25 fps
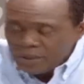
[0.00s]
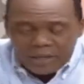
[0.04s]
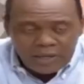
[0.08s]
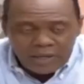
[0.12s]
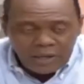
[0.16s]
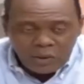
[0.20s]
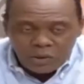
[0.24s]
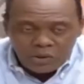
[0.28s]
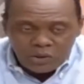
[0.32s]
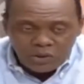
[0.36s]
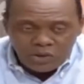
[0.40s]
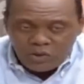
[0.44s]

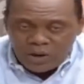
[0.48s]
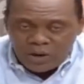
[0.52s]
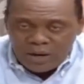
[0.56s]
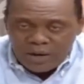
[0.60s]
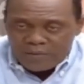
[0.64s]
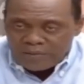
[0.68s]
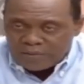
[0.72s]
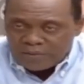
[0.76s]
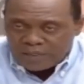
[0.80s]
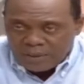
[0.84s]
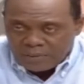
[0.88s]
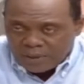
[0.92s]
And he was
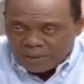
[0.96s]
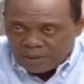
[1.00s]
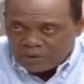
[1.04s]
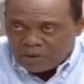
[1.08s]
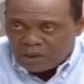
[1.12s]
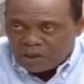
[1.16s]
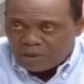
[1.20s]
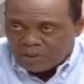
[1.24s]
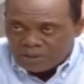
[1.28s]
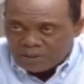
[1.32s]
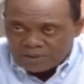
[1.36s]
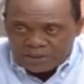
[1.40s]
great. Every time
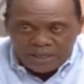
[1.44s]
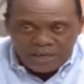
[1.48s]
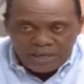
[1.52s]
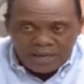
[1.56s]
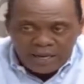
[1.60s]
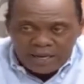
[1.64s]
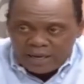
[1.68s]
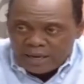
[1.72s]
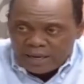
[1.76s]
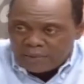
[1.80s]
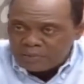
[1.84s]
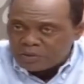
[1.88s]
I'd call him, I'd say,
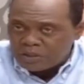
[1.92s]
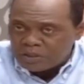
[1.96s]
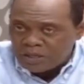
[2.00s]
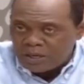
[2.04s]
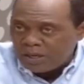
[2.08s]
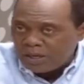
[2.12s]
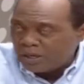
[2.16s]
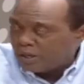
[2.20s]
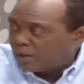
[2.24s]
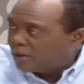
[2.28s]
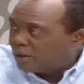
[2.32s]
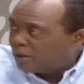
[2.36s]
hey,
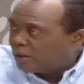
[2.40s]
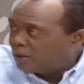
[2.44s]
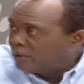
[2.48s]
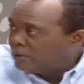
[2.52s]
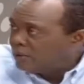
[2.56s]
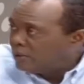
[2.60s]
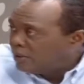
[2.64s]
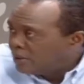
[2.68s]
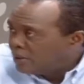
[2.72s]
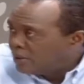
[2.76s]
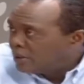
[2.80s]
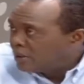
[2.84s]
MJ,
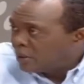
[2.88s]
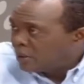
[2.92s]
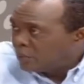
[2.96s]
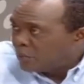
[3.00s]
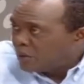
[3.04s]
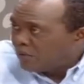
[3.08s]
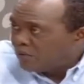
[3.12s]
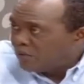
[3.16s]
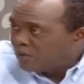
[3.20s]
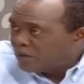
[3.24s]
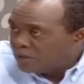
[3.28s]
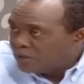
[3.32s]
can
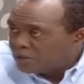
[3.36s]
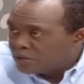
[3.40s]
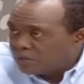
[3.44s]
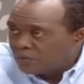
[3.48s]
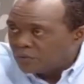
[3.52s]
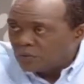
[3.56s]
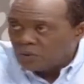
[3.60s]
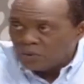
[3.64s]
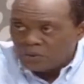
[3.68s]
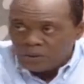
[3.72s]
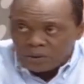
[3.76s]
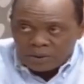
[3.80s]
we have an
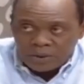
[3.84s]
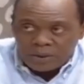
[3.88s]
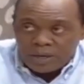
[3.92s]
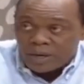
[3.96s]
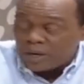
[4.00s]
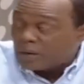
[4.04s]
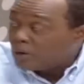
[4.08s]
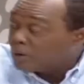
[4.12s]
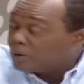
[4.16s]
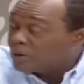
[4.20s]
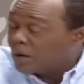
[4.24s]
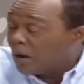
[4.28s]
interview? And
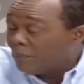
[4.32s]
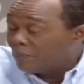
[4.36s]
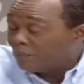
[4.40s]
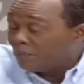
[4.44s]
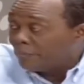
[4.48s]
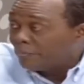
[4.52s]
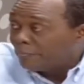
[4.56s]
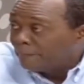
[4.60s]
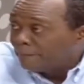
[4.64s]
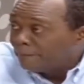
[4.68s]
he'd come.